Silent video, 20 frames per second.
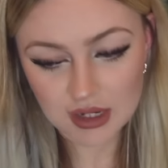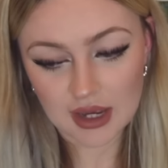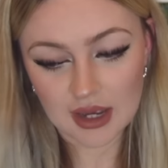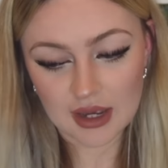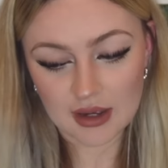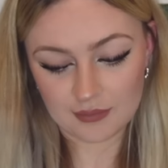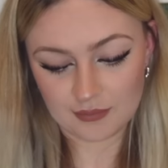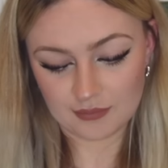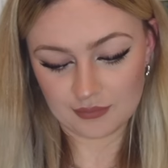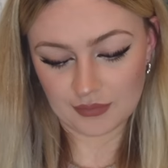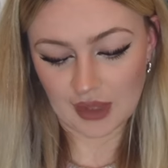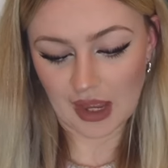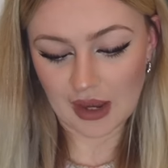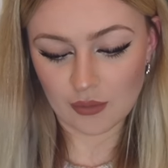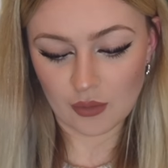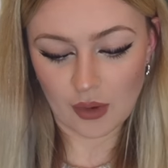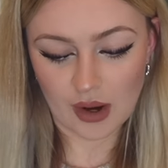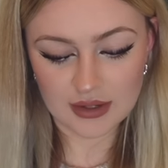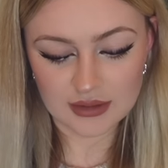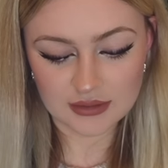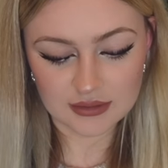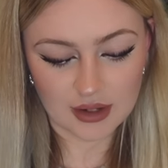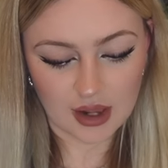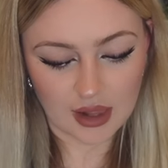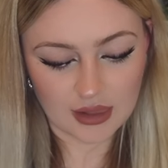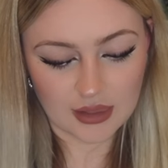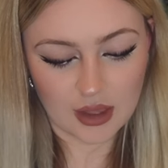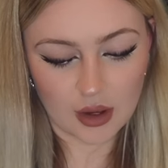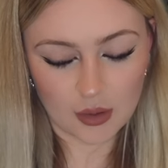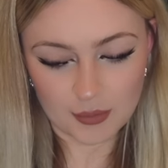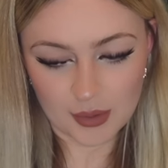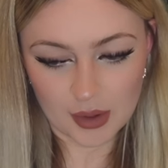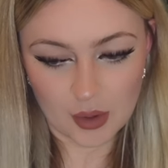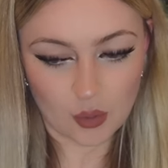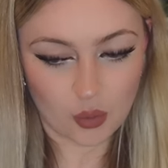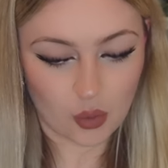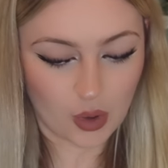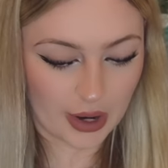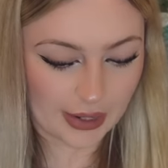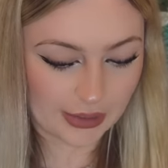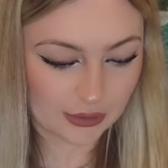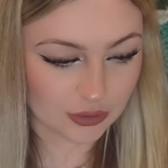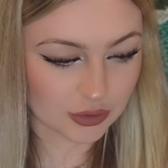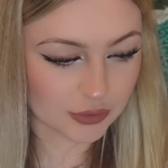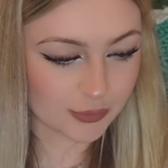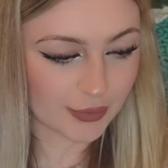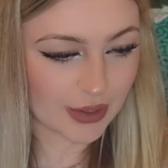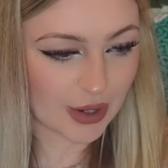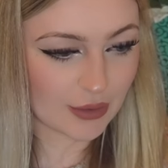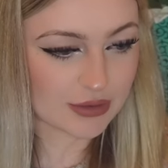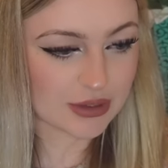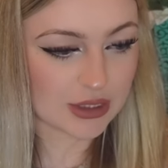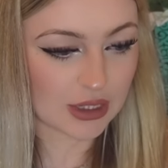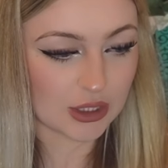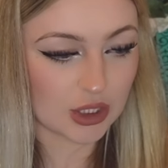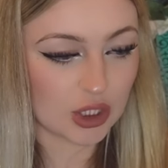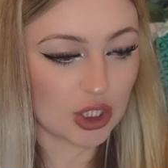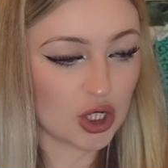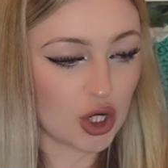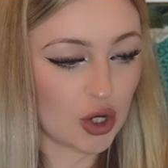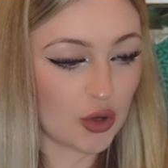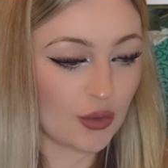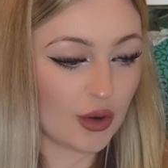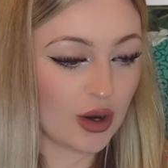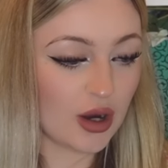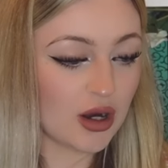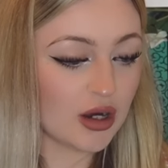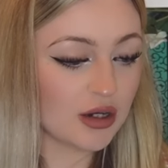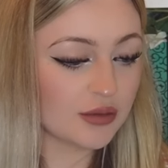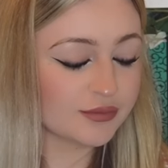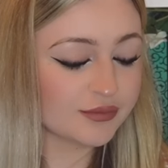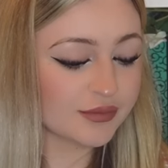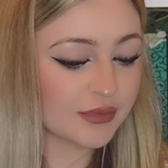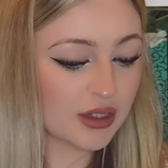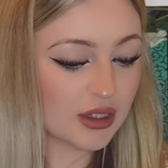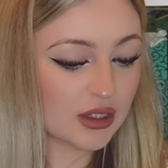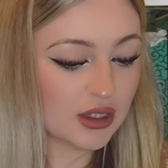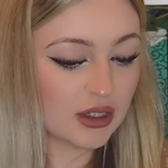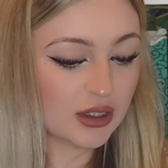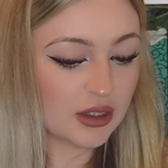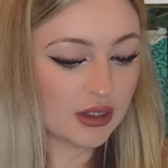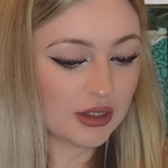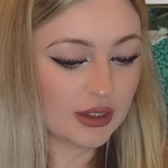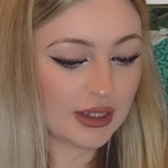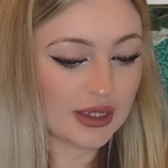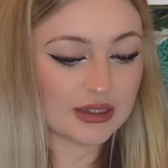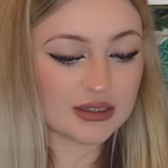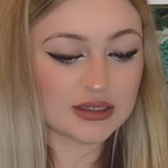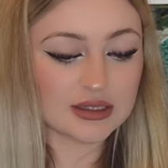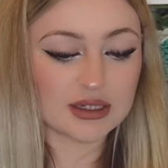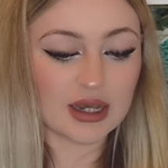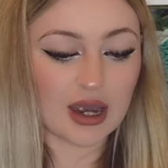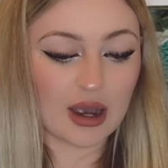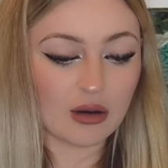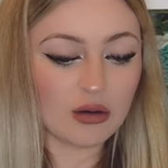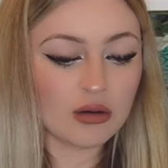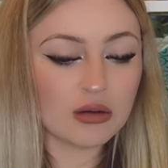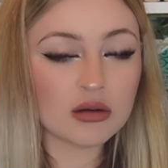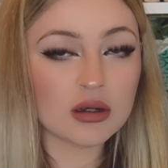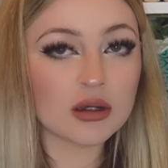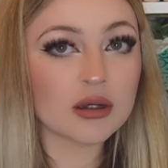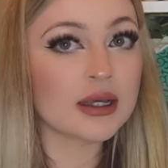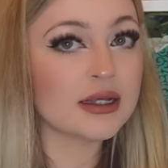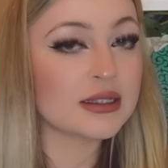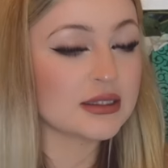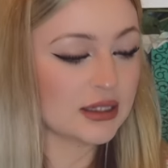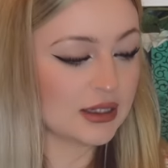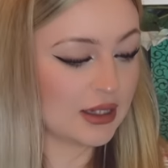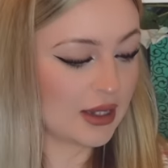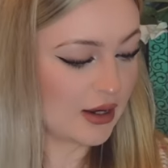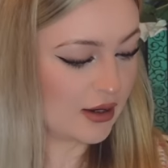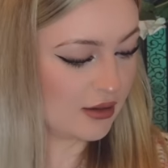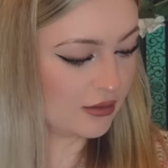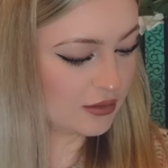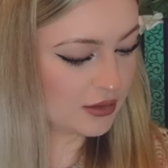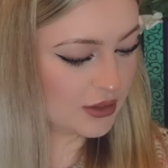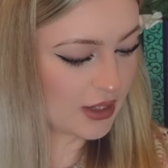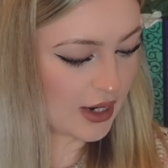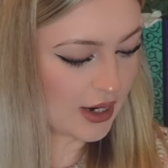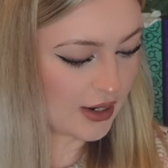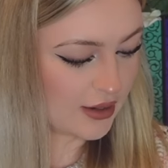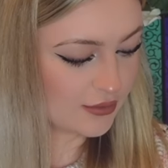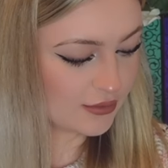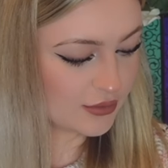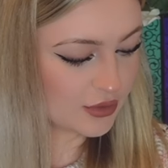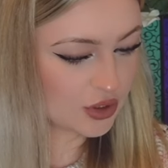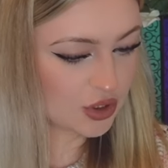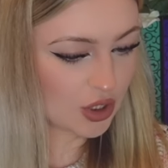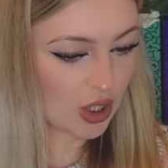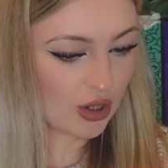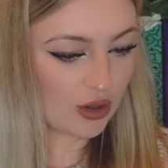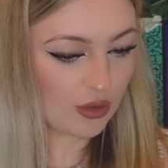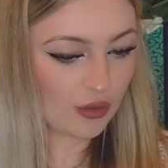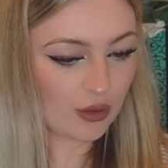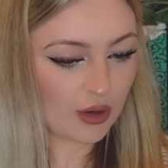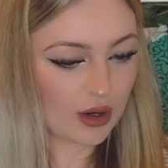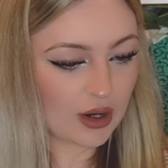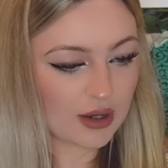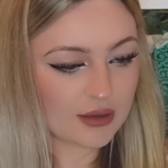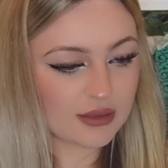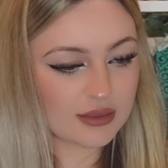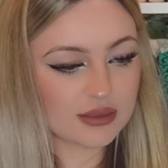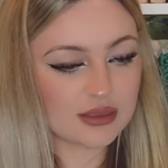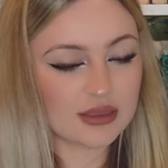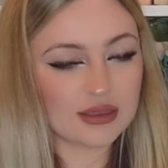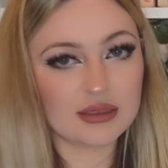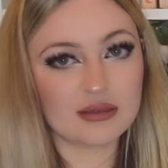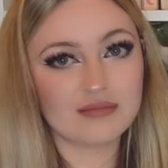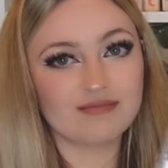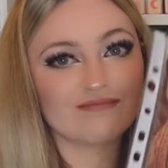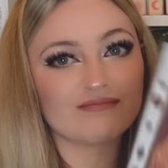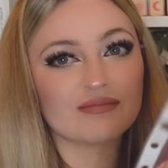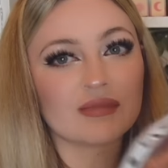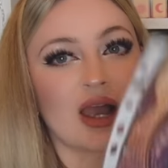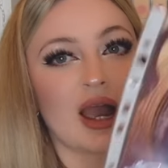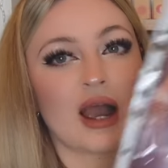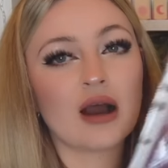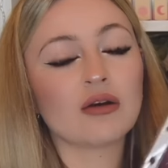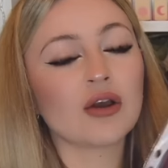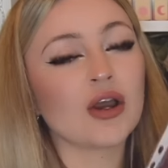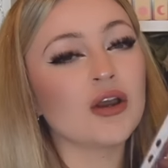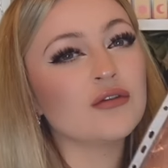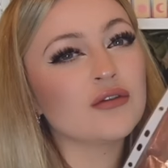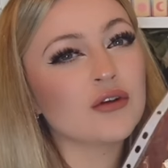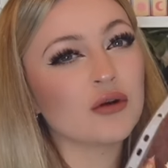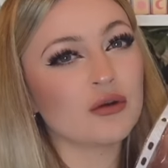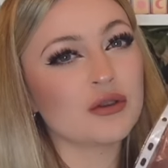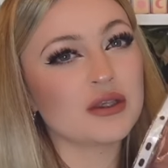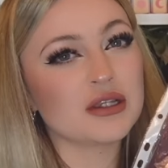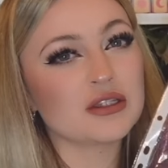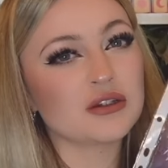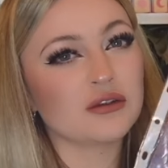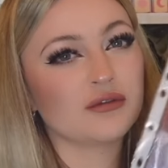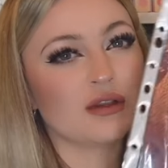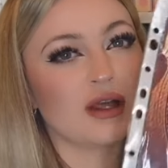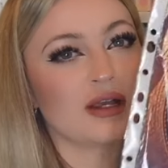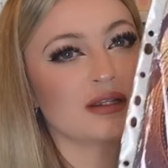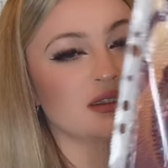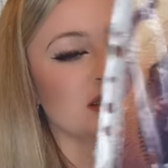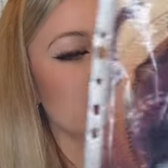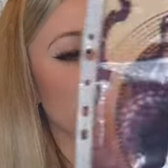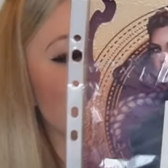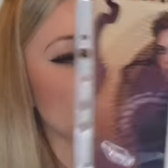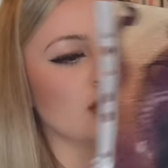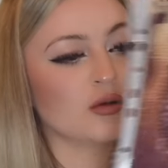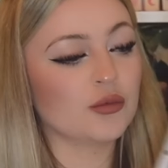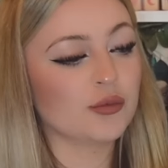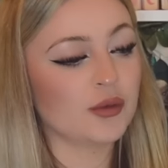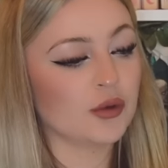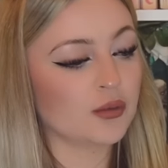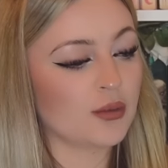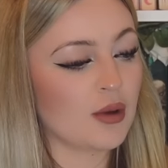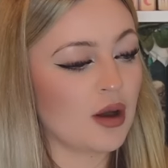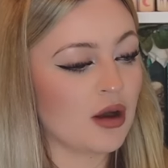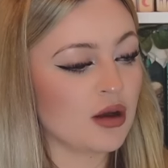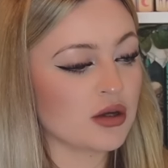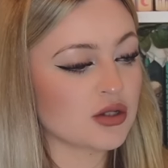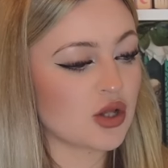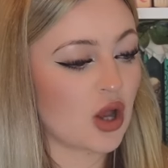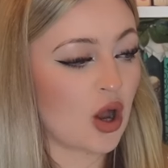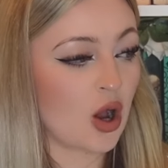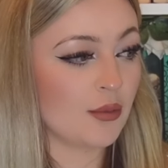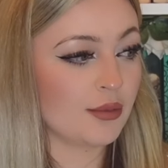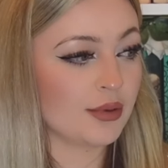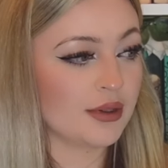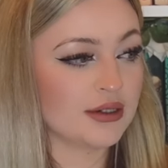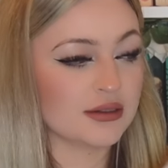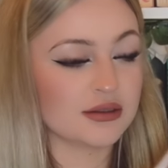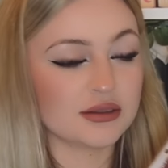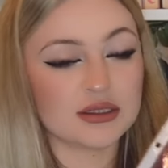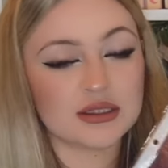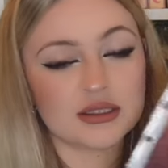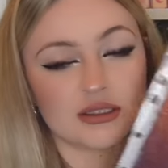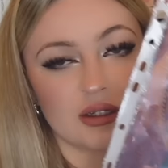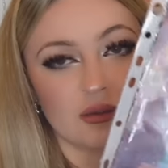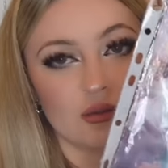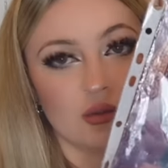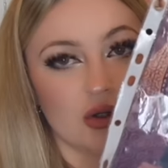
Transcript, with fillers: um i went a little bit wild but i was like you know what it's yalc it's allowed um so i'll go through all this stuff last these are all bookmarks art prints and